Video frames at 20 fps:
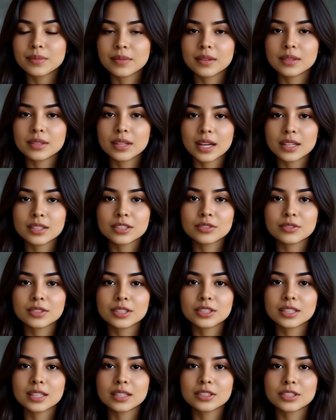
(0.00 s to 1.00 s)
That's
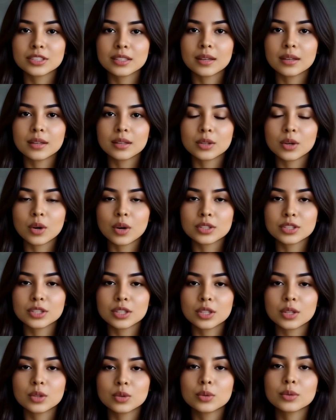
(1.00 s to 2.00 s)
physics, not
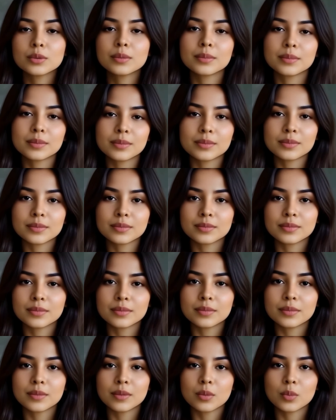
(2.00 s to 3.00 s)
glue.
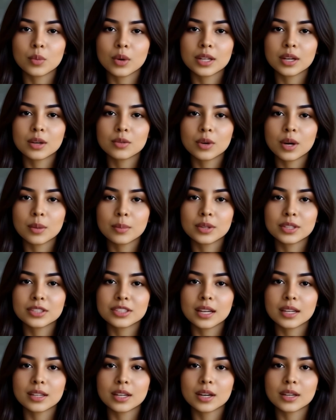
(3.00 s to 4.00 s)
When a rubber
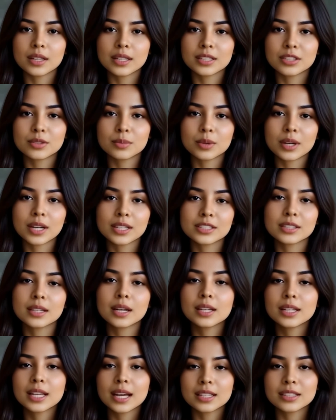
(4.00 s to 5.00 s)
sucker is pressed
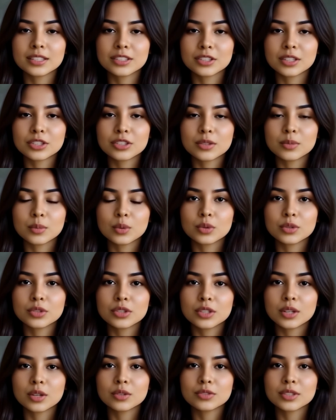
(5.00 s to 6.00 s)
against a smooth
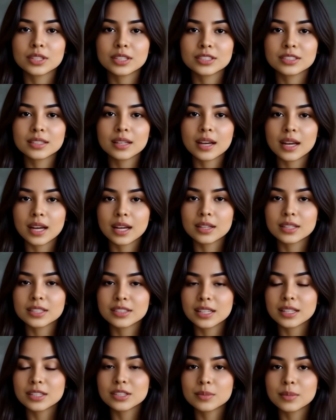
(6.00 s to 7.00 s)
surface, air is
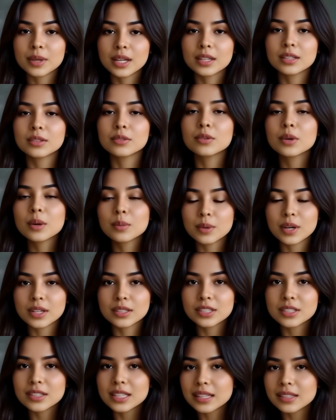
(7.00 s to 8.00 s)
expelled from
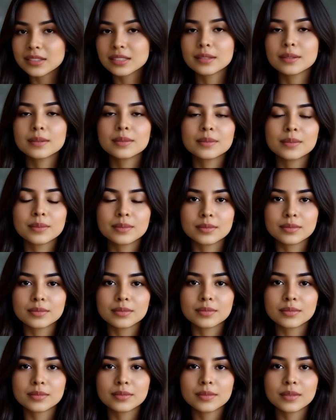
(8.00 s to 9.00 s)
underneath.
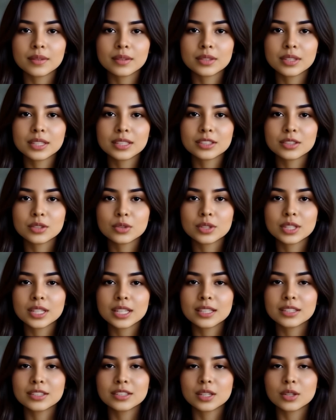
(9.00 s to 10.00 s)
This
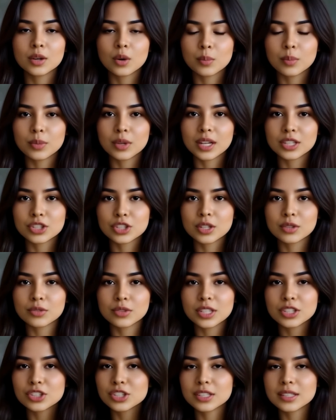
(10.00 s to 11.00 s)
creates a low-pressure
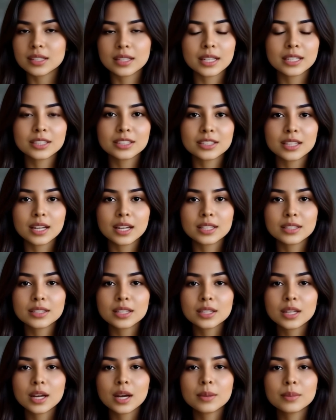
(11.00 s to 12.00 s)
region inside the
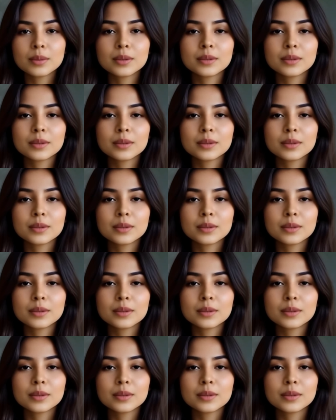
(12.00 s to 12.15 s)
cup.